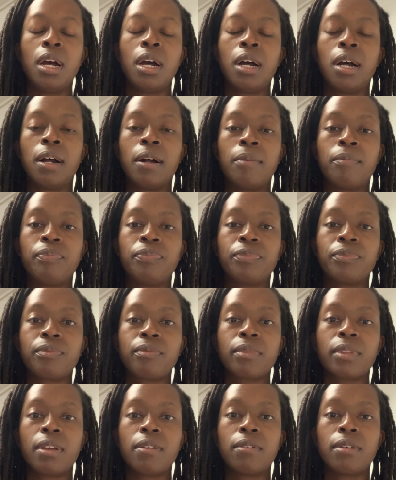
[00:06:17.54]

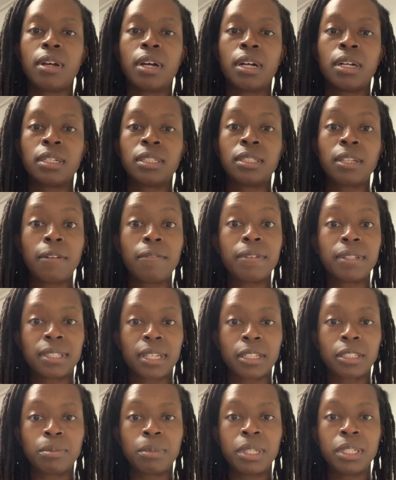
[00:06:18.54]
uh,
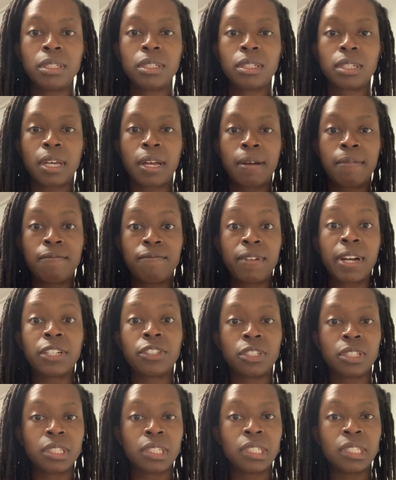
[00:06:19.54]
self-assessment
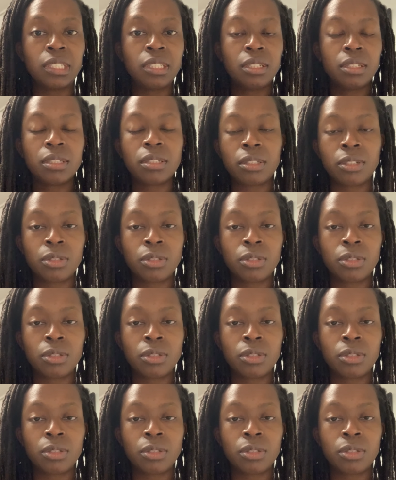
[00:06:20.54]
vaginally,